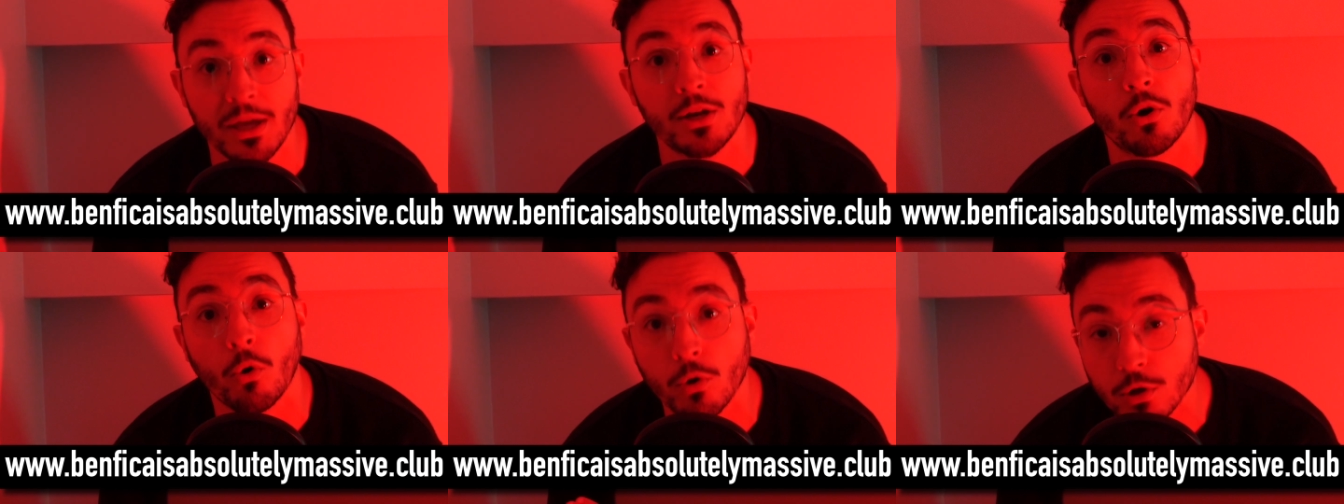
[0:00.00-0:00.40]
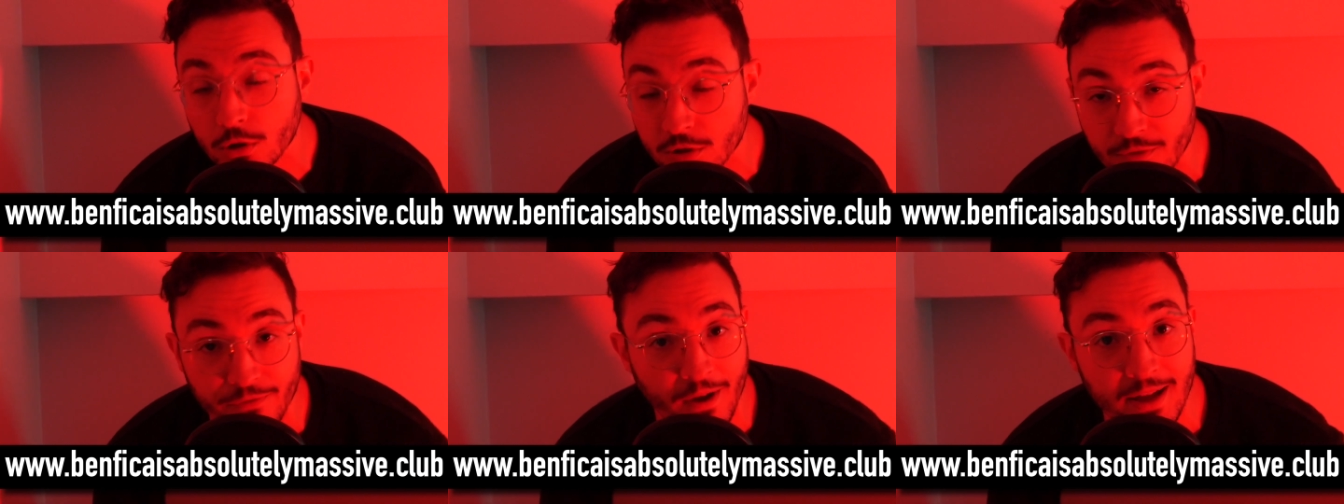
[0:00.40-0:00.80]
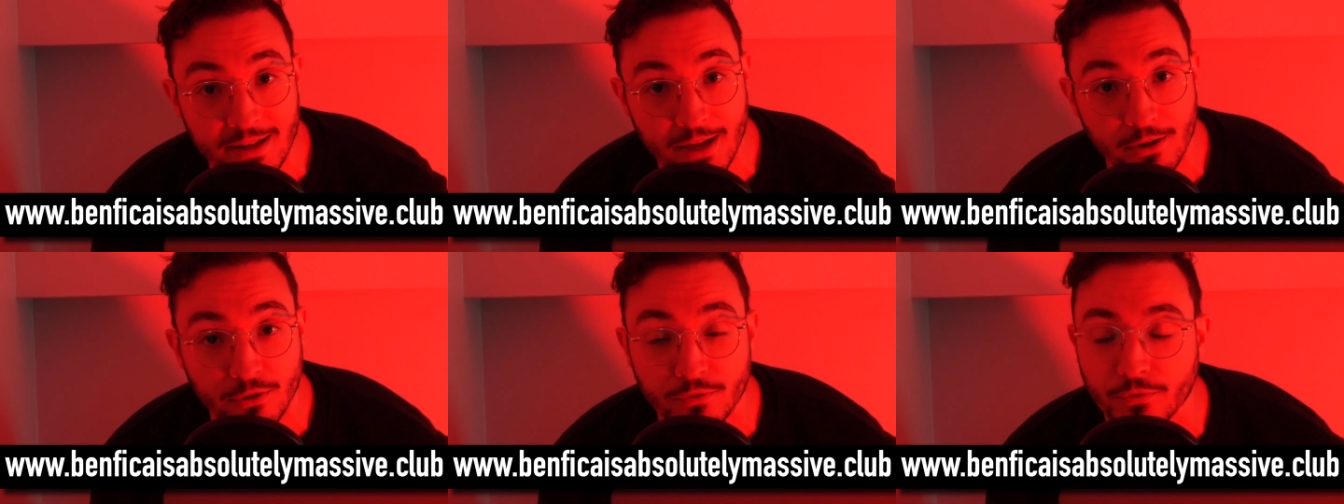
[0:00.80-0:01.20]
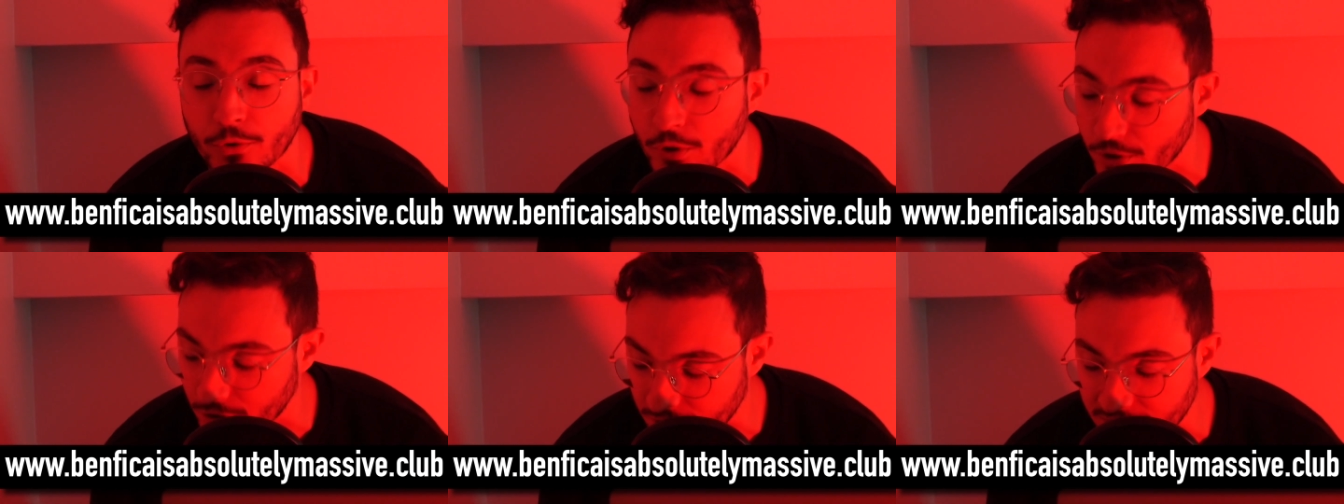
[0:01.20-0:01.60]
in order to find out
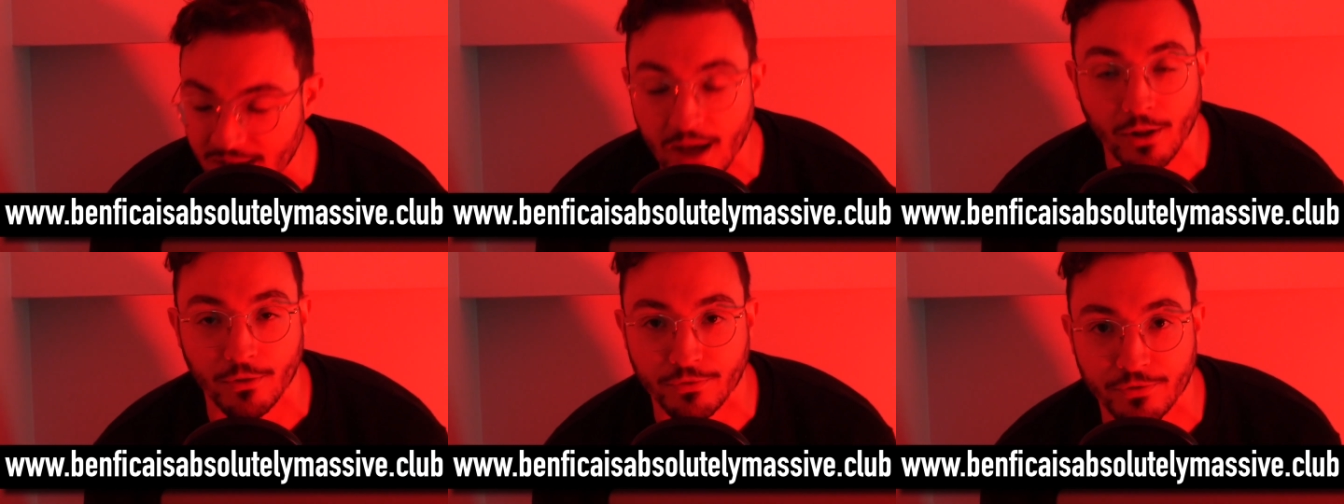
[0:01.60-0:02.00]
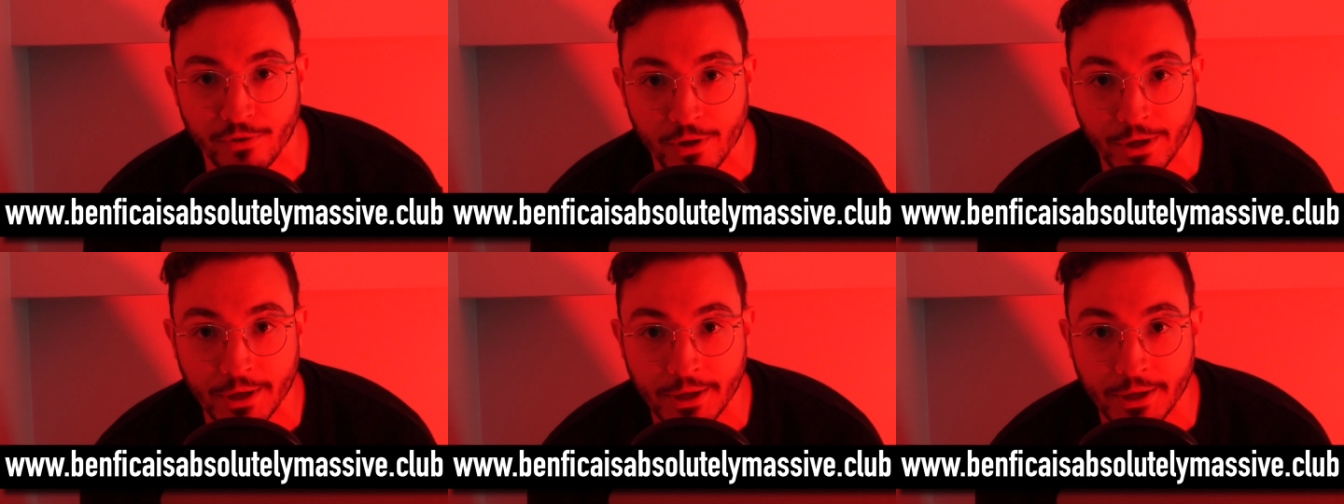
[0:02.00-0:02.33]
for yourself.